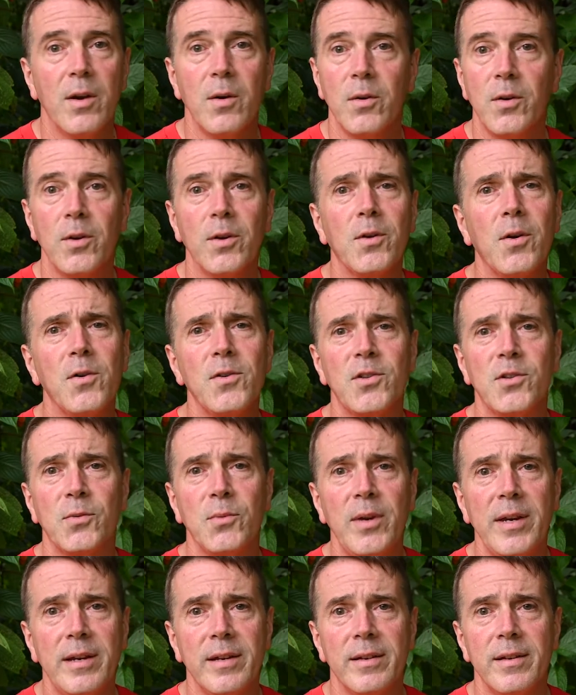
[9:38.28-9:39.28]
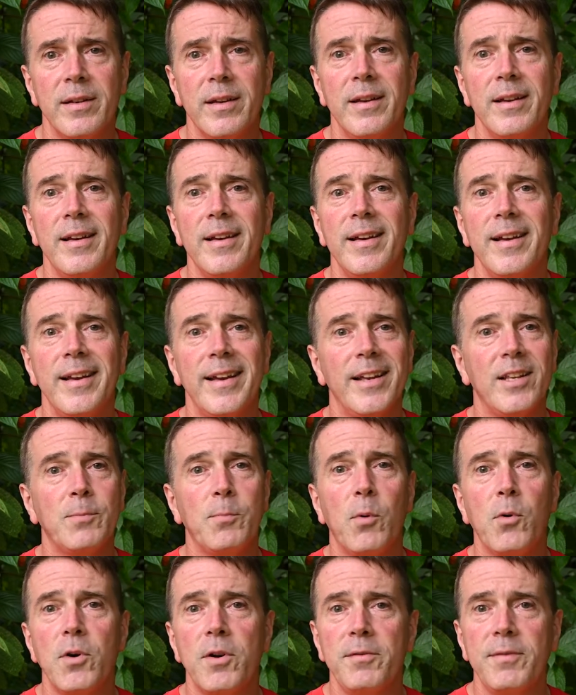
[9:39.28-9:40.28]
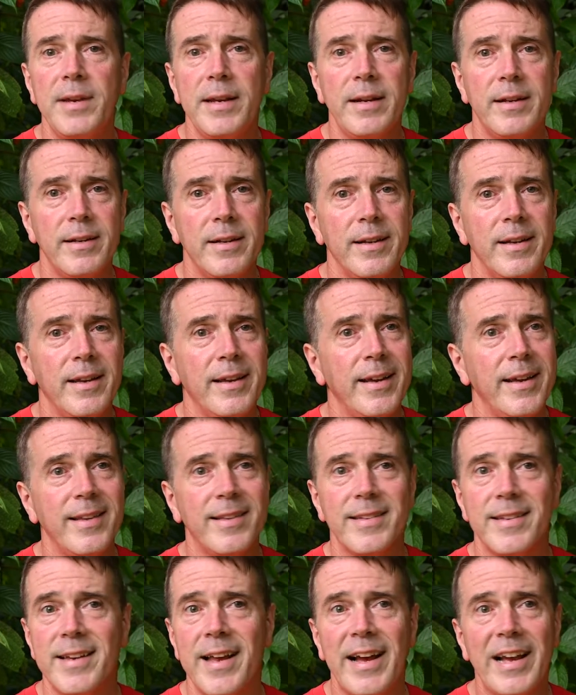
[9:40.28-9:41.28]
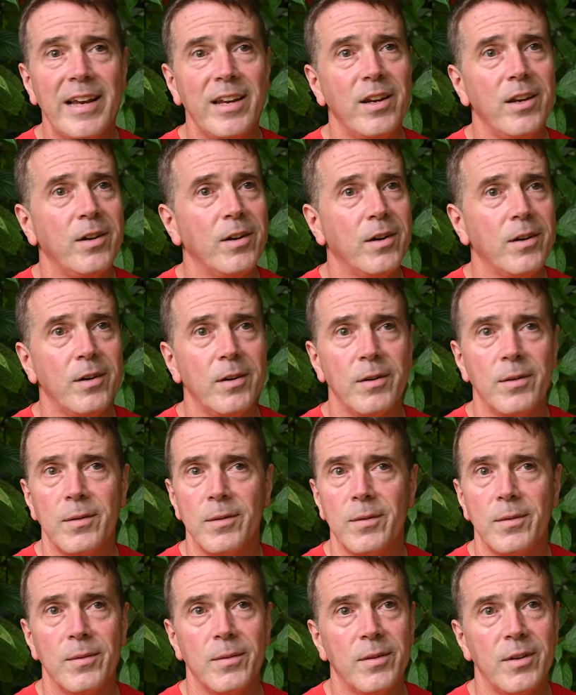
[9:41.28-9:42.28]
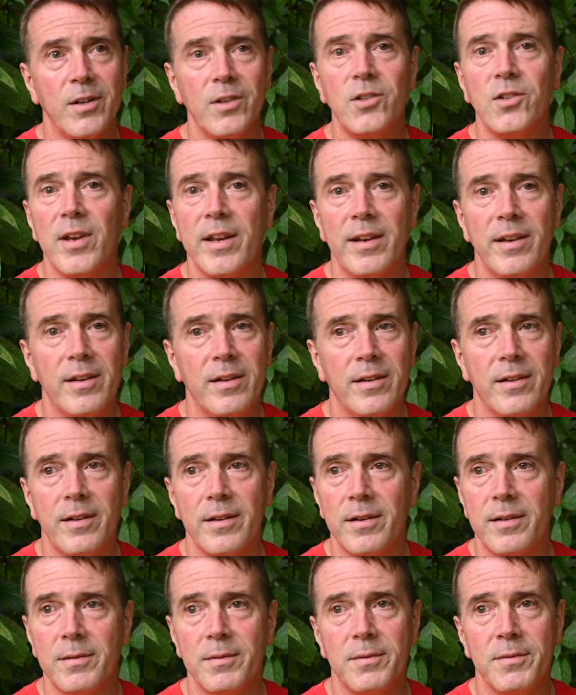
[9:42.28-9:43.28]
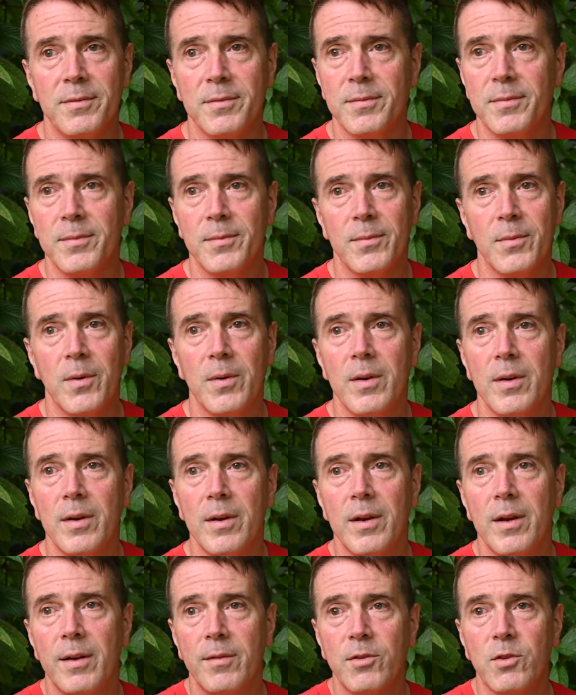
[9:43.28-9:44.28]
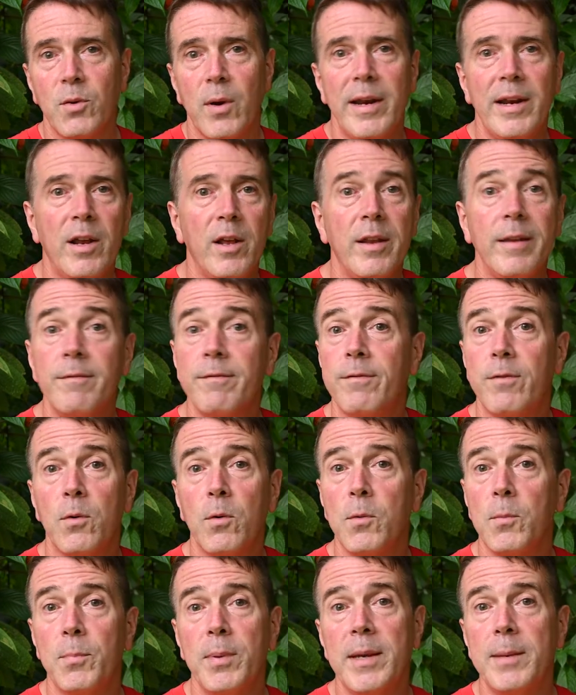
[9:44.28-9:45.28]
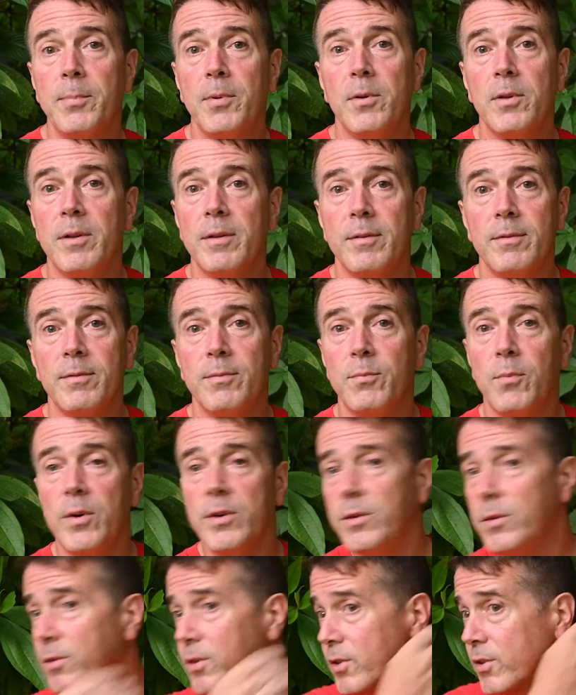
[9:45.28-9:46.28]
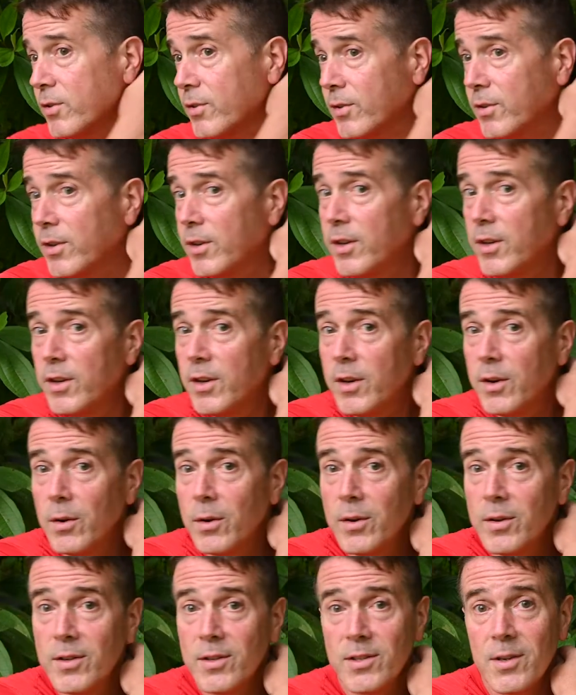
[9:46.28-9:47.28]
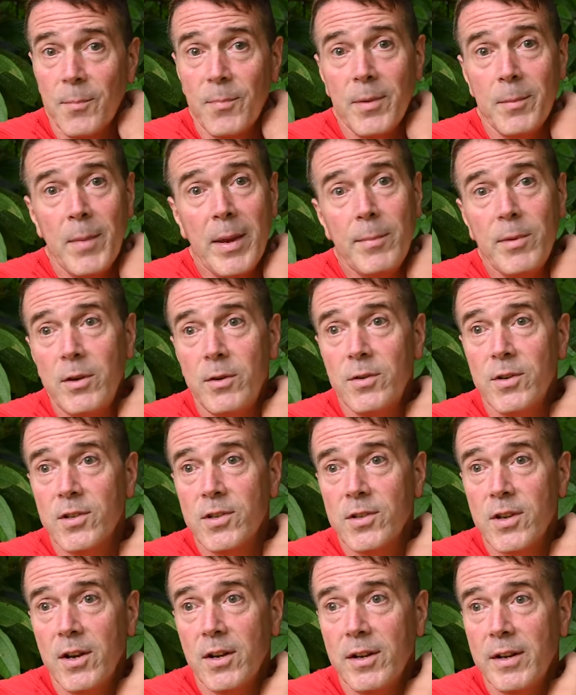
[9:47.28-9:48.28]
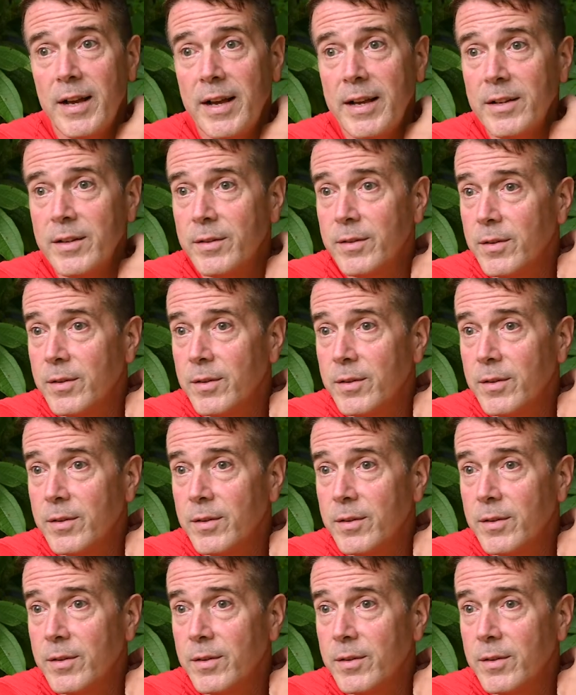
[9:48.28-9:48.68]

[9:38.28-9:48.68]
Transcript: you're in Costa Rica. It's Pura Vida. It's not your agenda of trying to inform people of something maybe you just saw on